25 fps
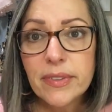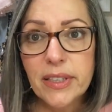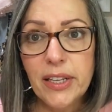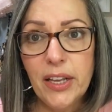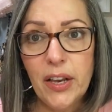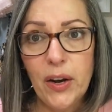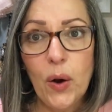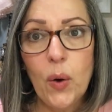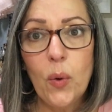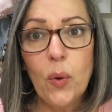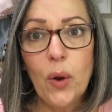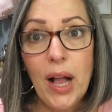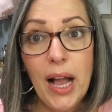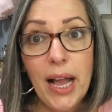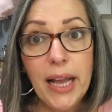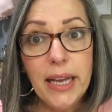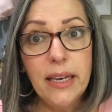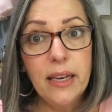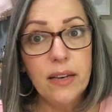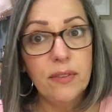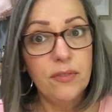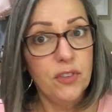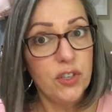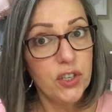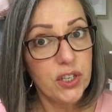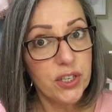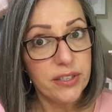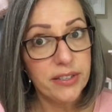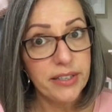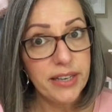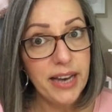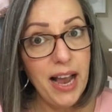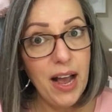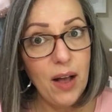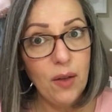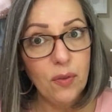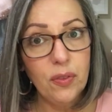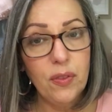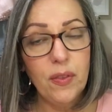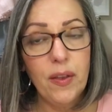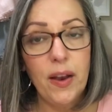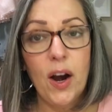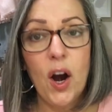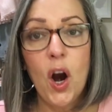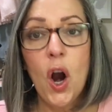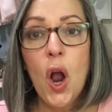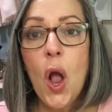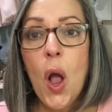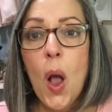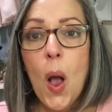you know, kind of just out
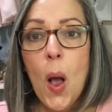there.